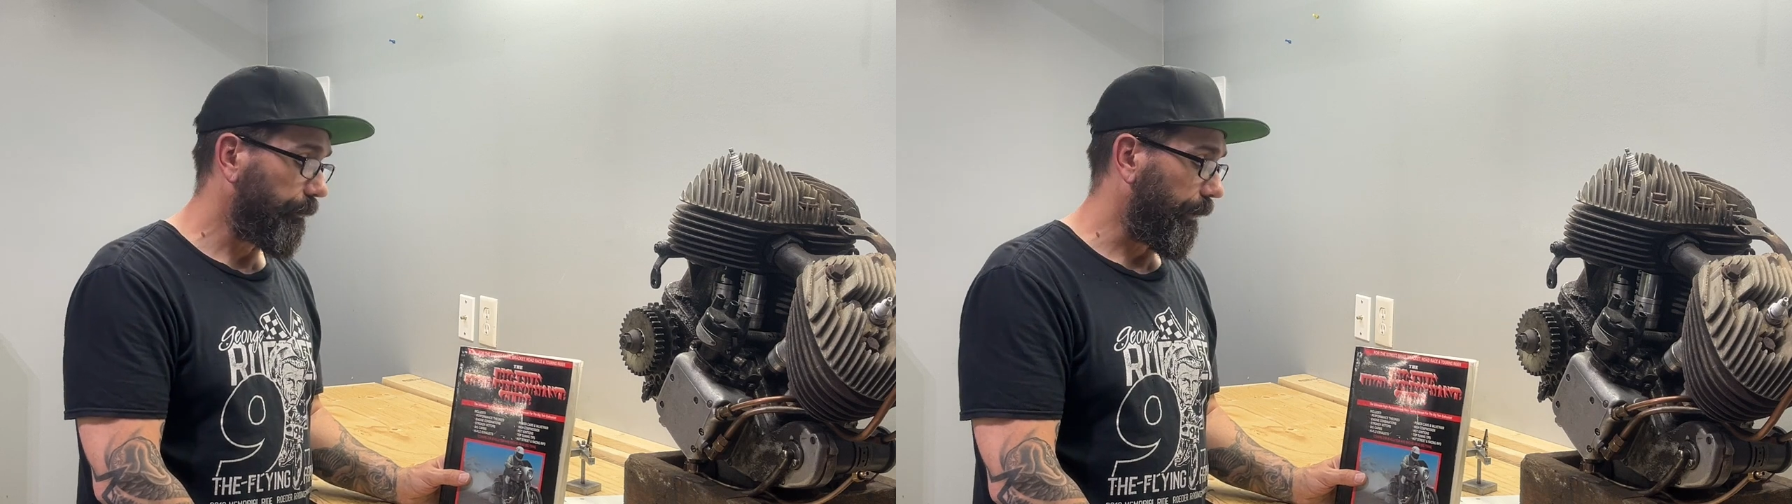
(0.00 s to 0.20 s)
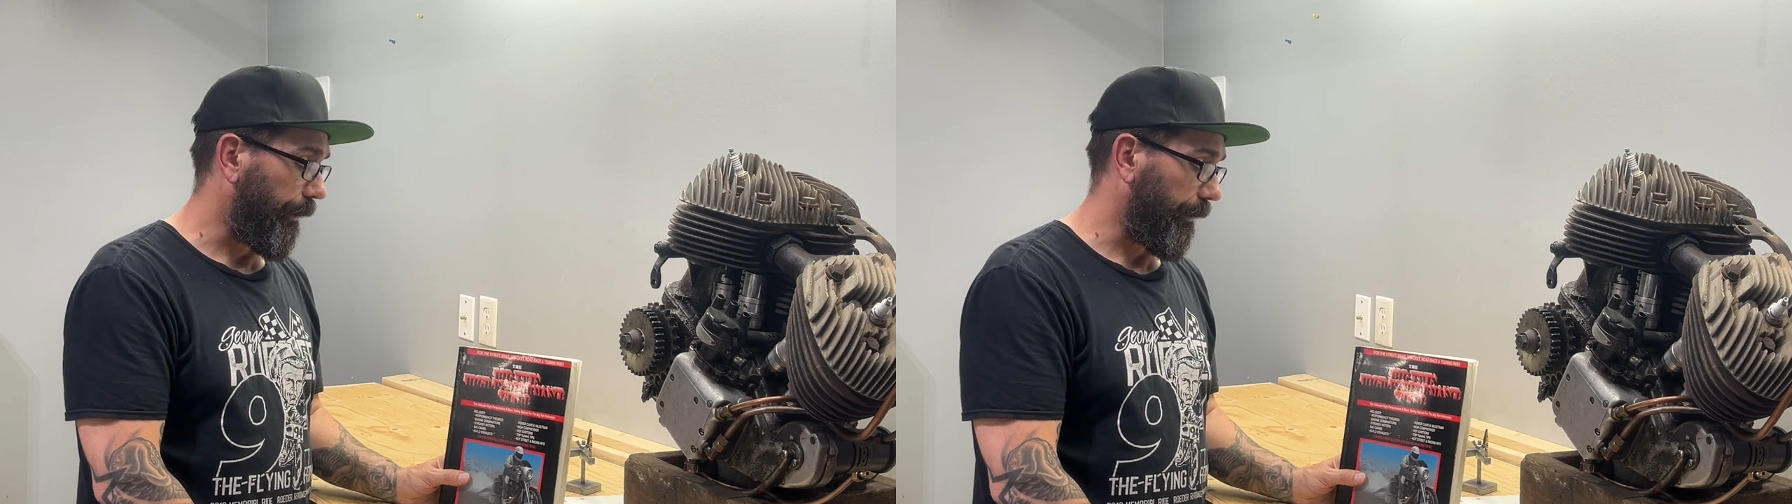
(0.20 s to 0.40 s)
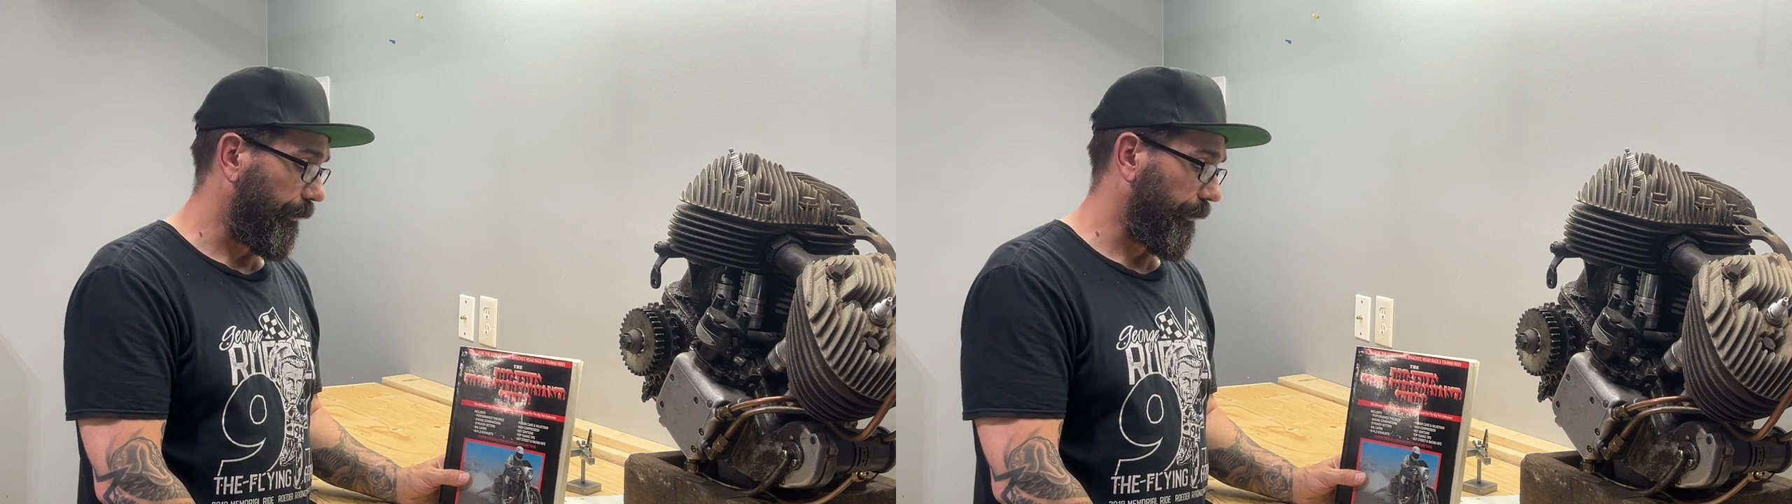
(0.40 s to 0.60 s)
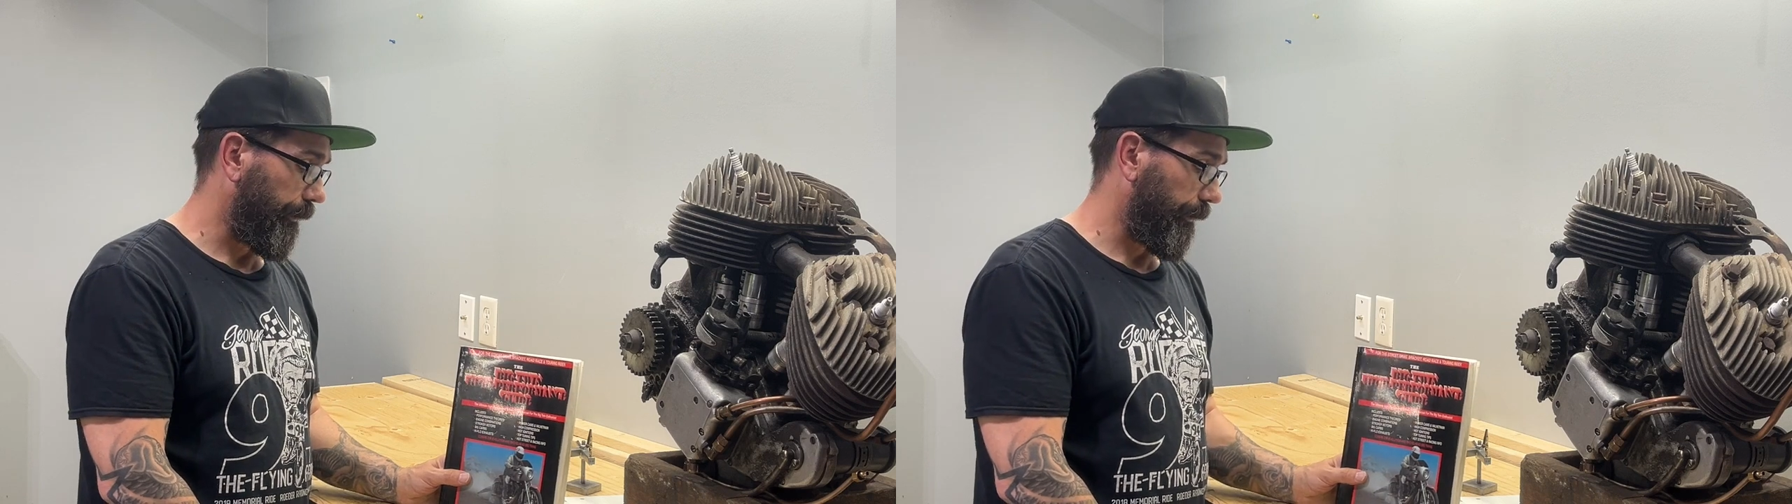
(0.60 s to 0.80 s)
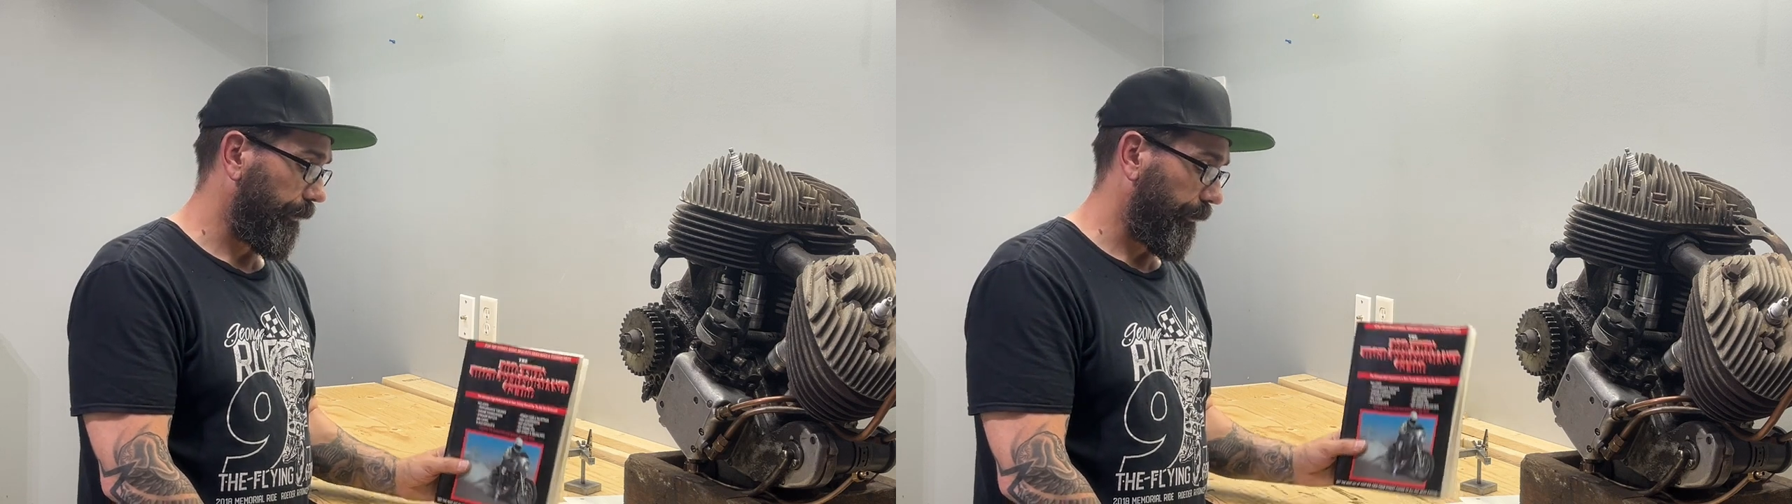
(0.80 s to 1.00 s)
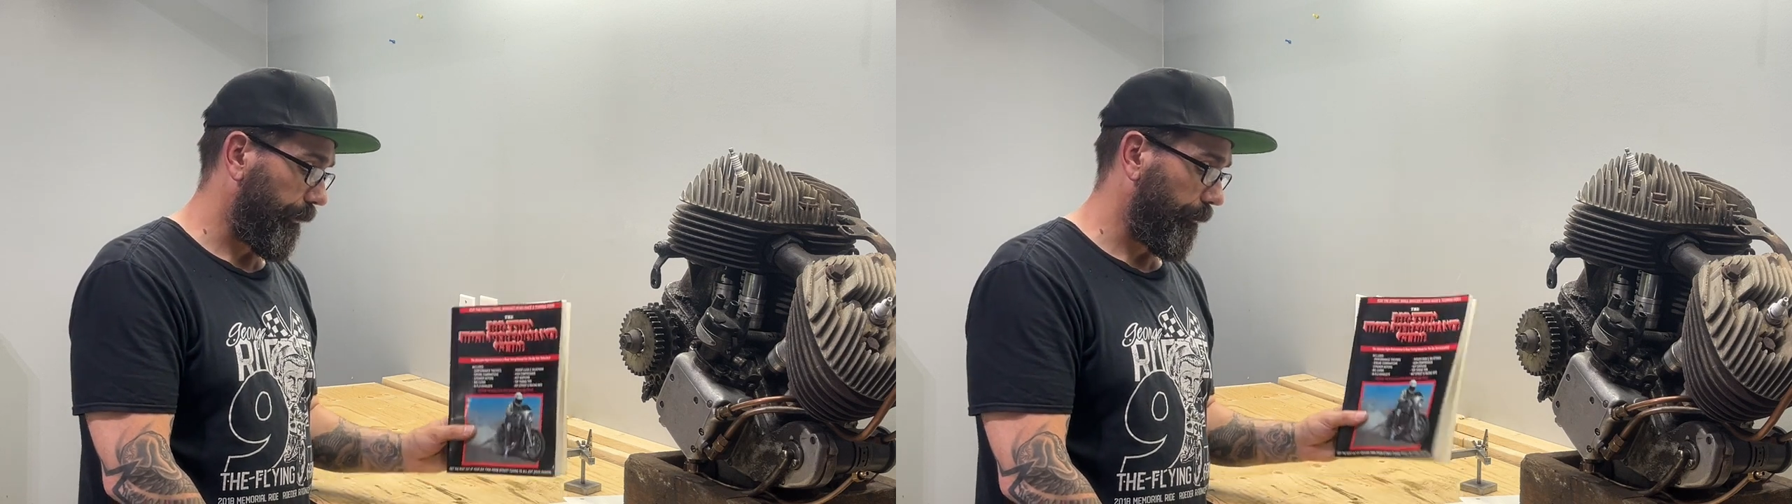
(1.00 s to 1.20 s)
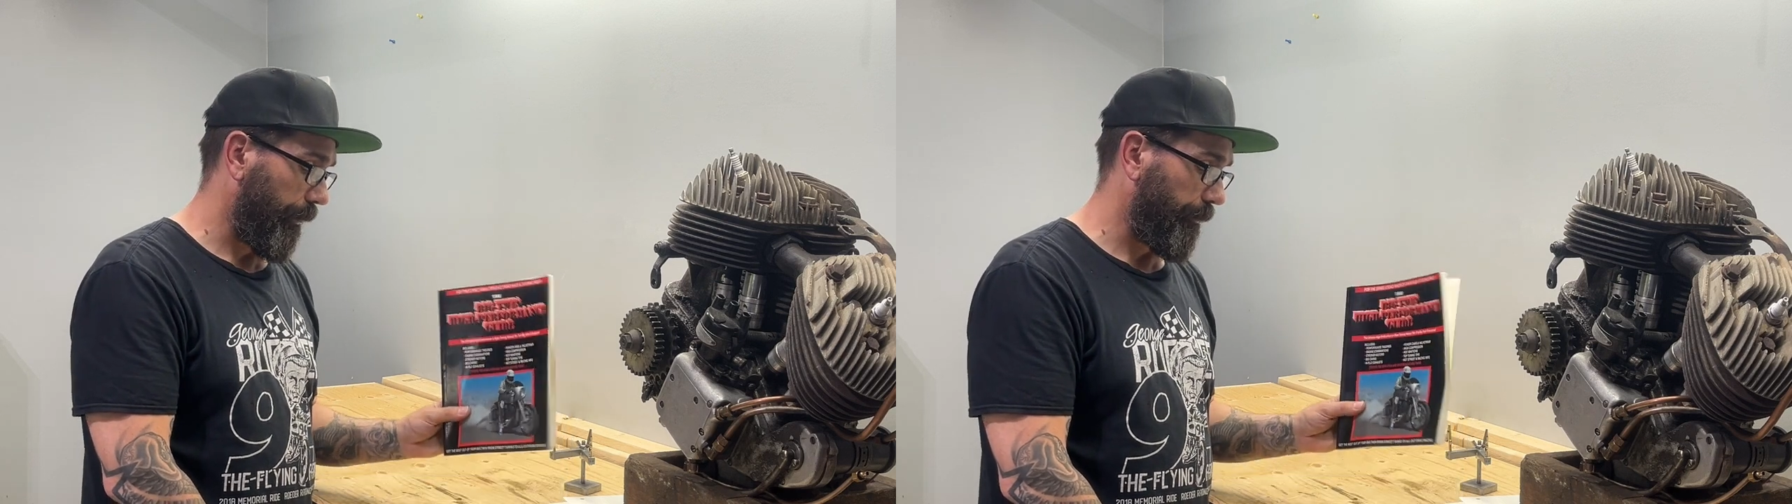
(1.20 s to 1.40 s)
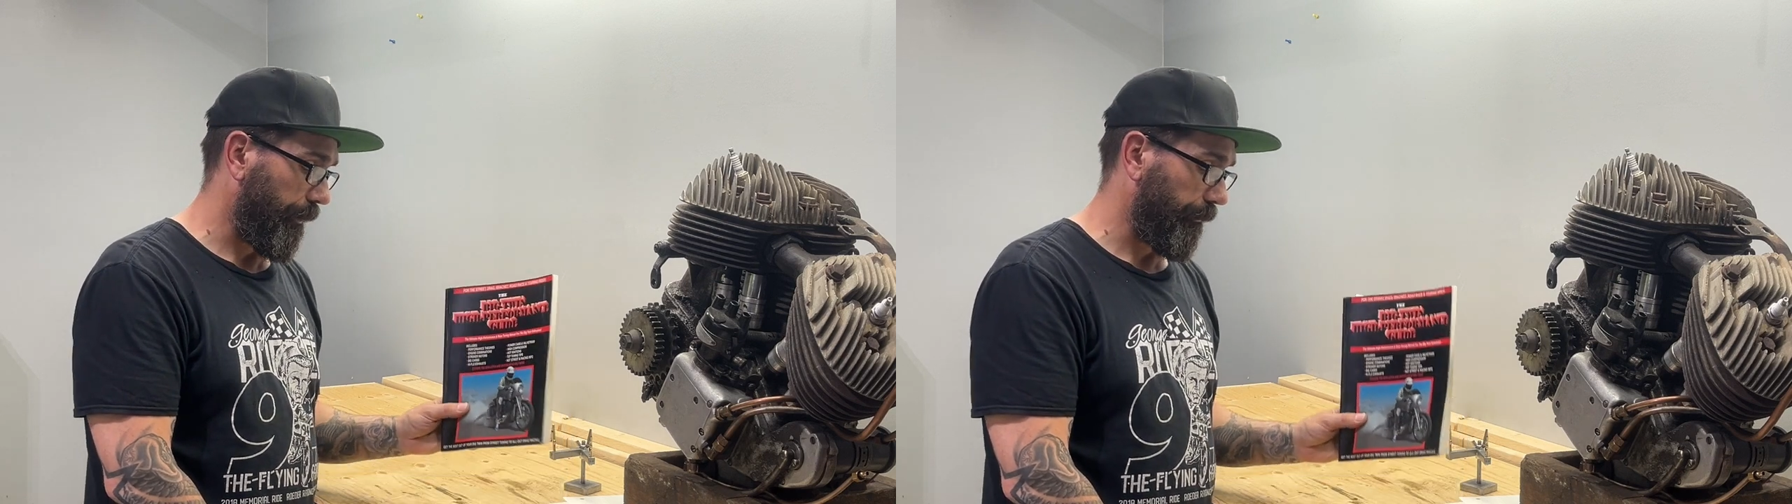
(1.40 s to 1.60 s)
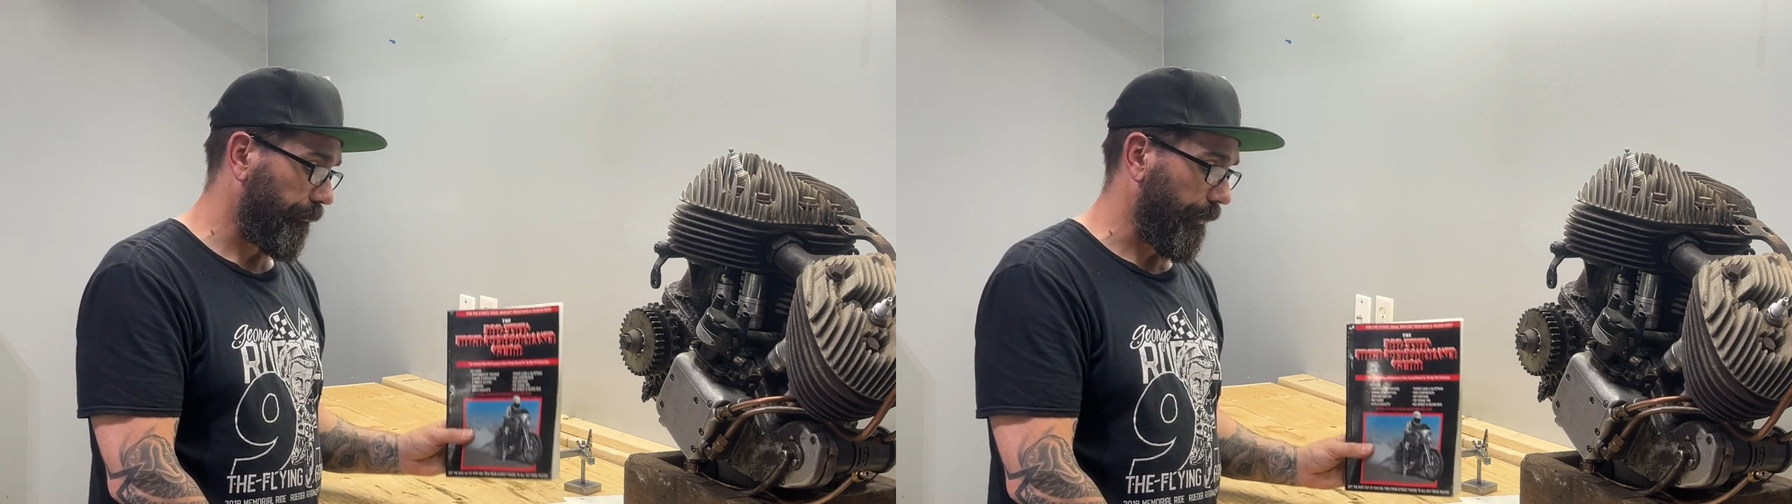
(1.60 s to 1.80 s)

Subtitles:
And you might be able to